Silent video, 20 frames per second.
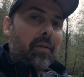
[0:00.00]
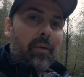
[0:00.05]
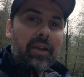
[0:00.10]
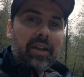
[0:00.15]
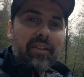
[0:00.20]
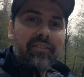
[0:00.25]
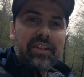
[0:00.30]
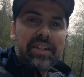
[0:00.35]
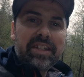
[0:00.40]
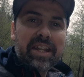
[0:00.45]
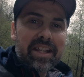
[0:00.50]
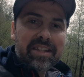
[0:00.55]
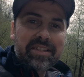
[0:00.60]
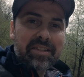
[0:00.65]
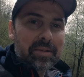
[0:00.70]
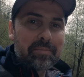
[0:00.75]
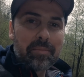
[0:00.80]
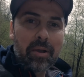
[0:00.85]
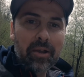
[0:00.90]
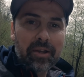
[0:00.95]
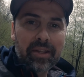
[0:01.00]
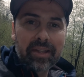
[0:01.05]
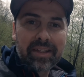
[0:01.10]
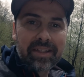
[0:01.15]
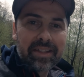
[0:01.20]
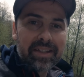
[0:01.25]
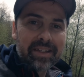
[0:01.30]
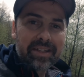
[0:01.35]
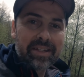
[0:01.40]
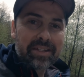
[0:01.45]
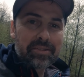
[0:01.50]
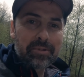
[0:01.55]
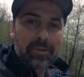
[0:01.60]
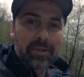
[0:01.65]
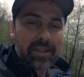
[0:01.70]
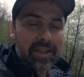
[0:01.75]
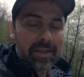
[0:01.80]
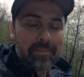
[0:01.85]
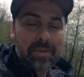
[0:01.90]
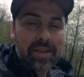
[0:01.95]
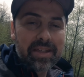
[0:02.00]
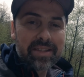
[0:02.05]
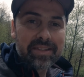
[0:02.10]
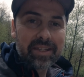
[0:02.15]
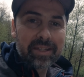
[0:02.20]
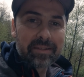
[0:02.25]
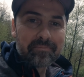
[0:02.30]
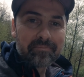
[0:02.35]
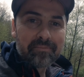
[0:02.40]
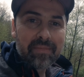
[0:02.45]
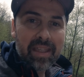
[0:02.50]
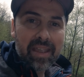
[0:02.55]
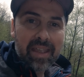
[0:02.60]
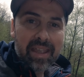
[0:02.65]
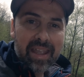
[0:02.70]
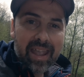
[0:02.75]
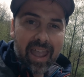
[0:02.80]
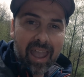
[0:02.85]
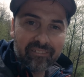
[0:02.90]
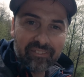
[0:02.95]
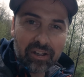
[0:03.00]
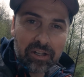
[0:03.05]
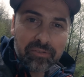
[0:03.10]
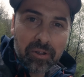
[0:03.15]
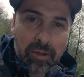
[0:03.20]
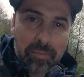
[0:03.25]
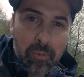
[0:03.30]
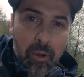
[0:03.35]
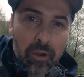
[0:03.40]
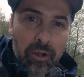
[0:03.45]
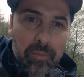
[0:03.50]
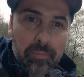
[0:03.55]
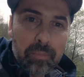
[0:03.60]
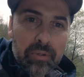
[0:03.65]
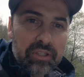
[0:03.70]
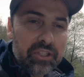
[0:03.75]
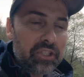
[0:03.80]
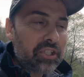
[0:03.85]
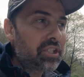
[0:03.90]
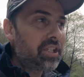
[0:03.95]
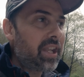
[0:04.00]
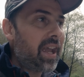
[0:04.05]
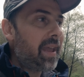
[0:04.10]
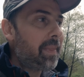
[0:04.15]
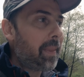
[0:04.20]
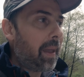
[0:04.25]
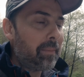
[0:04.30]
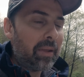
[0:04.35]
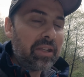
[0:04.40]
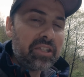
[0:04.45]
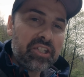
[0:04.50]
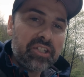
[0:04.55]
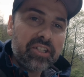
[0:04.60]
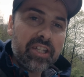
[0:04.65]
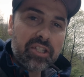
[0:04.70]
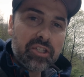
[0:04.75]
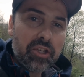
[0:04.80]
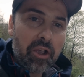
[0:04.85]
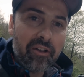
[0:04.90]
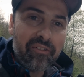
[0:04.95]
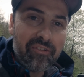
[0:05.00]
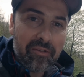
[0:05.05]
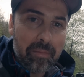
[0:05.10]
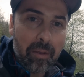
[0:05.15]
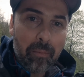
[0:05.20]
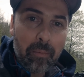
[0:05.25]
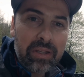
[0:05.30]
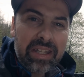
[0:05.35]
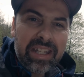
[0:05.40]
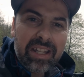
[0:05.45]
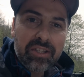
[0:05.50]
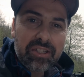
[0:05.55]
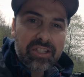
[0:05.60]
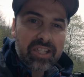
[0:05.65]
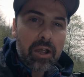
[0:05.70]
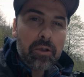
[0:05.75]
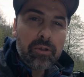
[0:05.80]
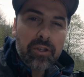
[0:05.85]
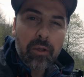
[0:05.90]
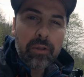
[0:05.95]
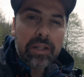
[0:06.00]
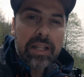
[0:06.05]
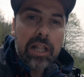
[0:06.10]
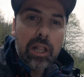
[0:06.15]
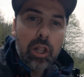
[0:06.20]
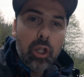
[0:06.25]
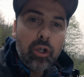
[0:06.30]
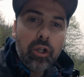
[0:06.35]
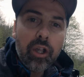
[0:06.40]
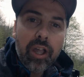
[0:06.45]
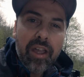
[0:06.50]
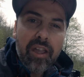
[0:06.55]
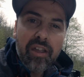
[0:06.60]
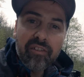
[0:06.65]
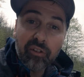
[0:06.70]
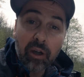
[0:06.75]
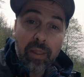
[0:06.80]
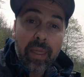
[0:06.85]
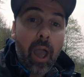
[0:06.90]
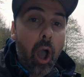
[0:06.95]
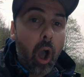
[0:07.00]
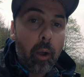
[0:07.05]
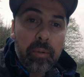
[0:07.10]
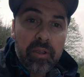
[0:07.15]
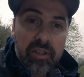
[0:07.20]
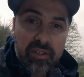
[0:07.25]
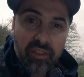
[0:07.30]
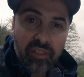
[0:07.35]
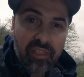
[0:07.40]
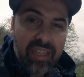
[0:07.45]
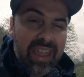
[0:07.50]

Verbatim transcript: What a fantastic morning! It is really amazing. I found one more composition, and I mentioned this so often in my videos, don't only look for the obvious